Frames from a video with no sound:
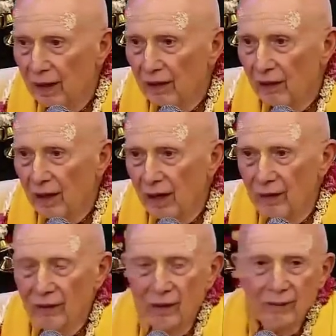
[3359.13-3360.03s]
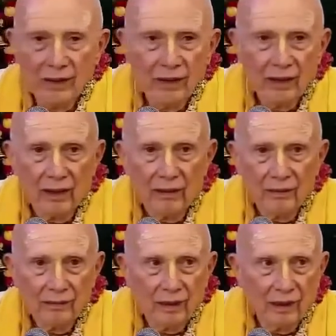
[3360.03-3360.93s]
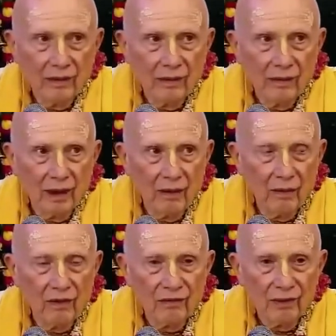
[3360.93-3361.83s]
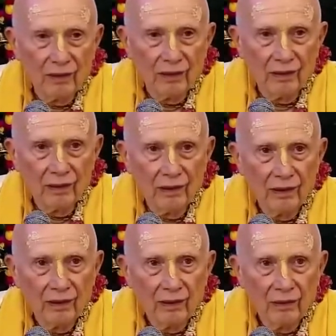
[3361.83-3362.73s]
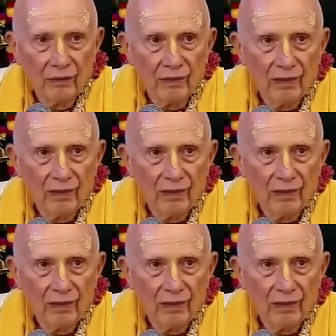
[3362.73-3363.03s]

How how how many how how how often do